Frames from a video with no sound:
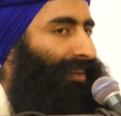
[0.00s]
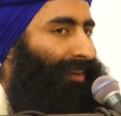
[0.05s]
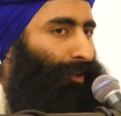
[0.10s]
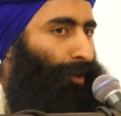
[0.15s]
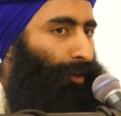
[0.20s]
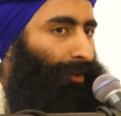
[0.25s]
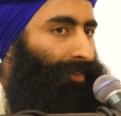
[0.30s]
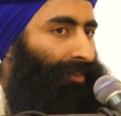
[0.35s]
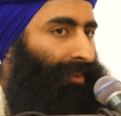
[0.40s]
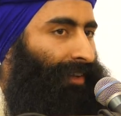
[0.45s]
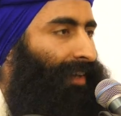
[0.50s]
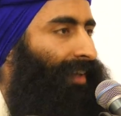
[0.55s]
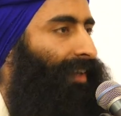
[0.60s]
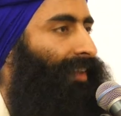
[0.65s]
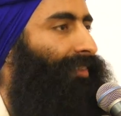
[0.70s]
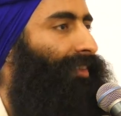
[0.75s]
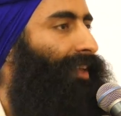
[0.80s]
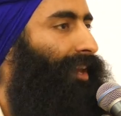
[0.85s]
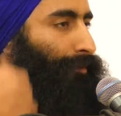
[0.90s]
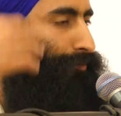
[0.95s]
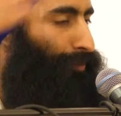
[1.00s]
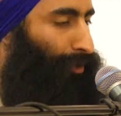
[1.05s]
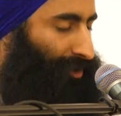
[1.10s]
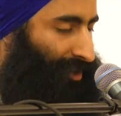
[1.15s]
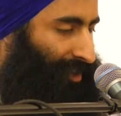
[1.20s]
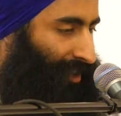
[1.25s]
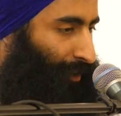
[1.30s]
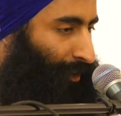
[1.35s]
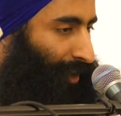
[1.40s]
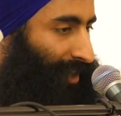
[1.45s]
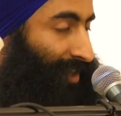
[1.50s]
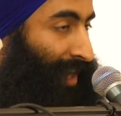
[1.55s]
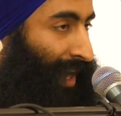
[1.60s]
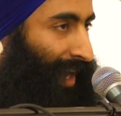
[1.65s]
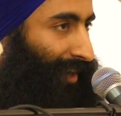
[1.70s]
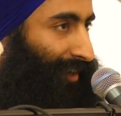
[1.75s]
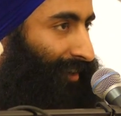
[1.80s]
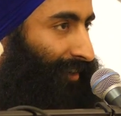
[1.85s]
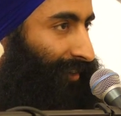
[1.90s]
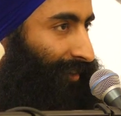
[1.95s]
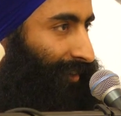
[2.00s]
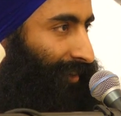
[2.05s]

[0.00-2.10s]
cloth, then he puts it on his head.